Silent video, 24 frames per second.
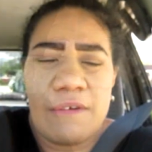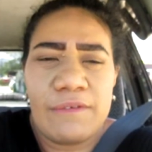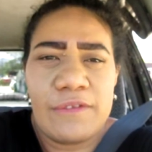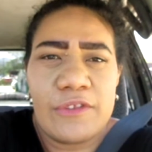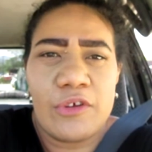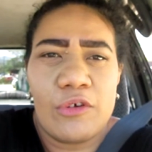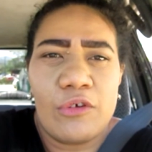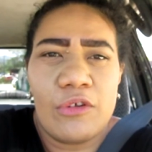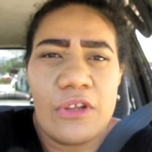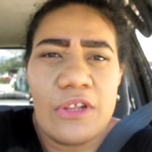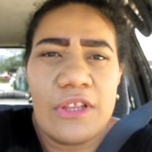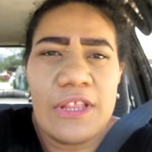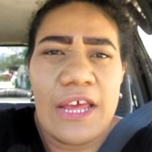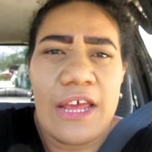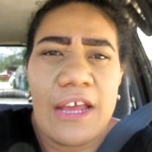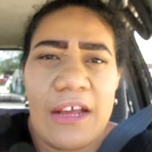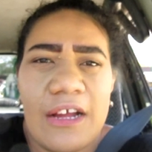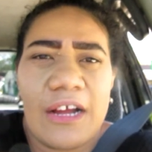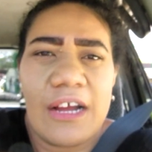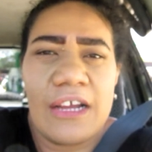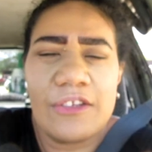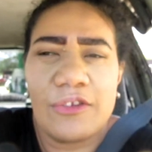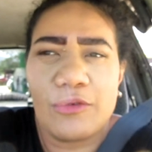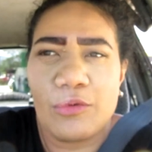After all of
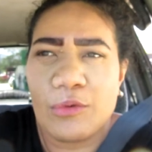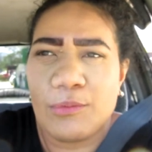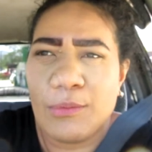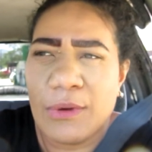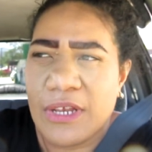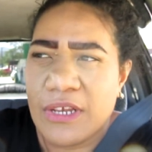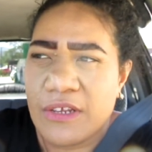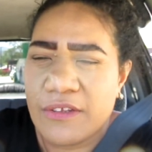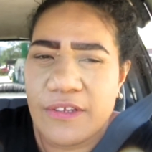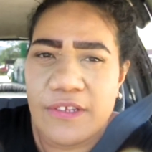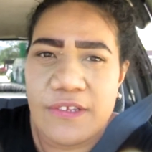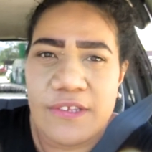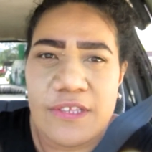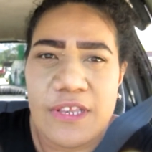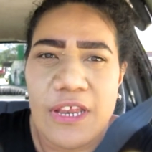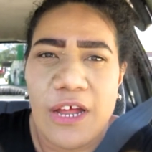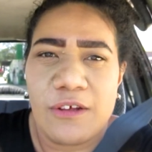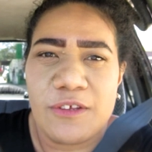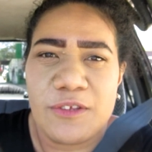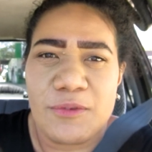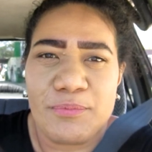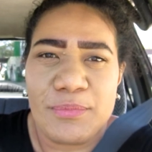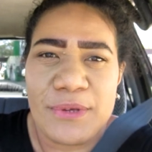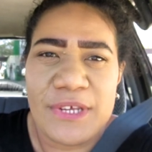that, guys, we made it to
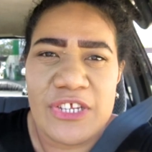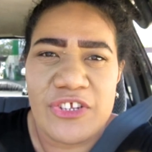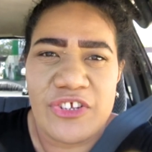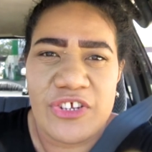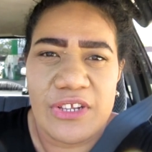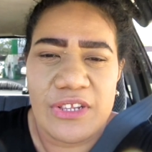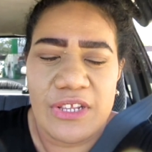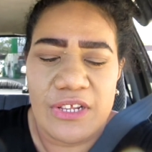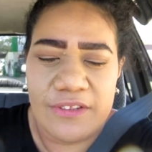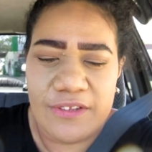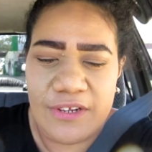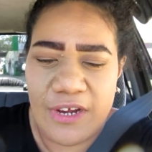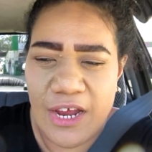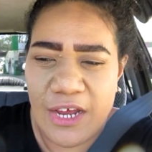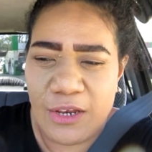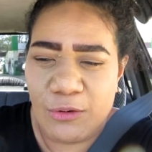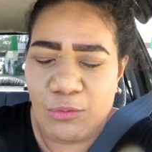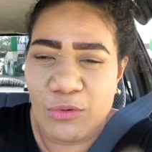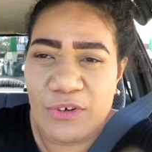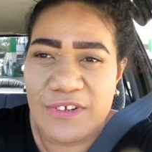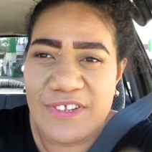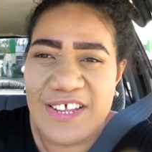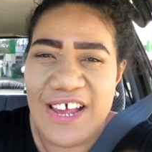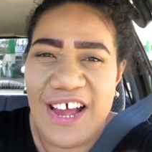Snell's Beach and the
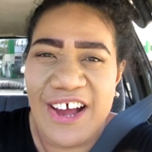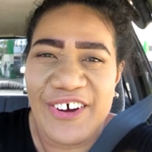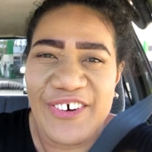tide was